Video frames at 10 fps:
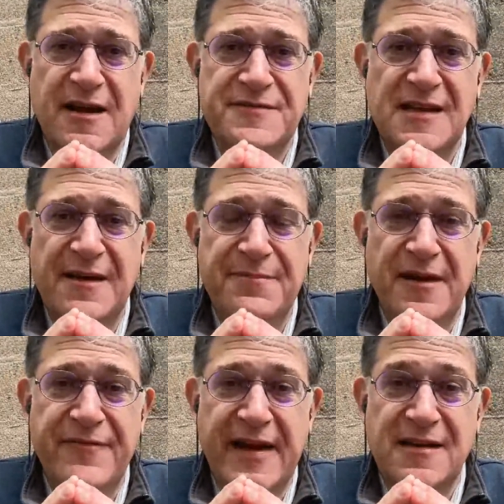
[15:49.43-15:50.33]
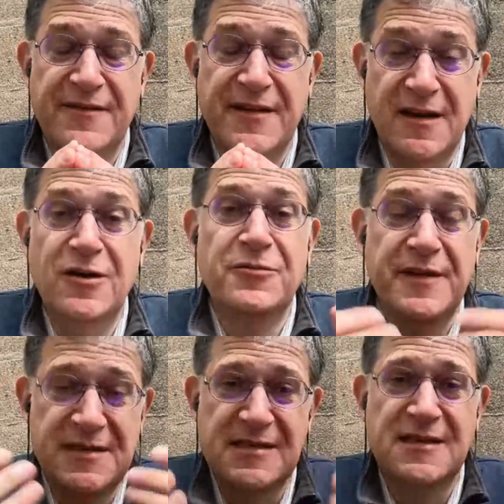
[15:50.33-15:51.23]
I've seen that be effective. Like, oh,
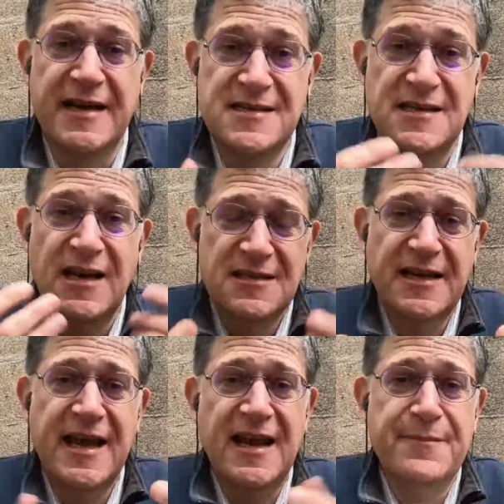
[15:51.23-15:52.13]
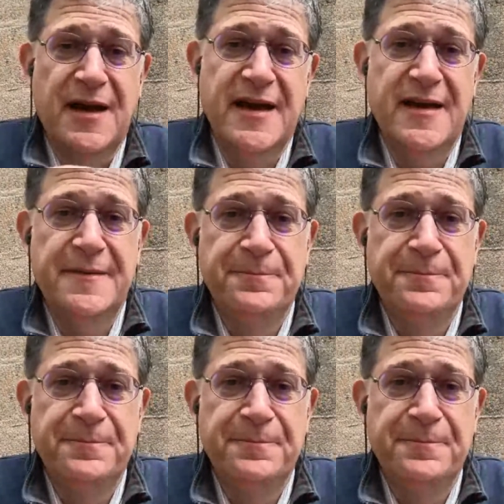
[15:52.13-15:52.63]
this is nice. It's like getting buy-in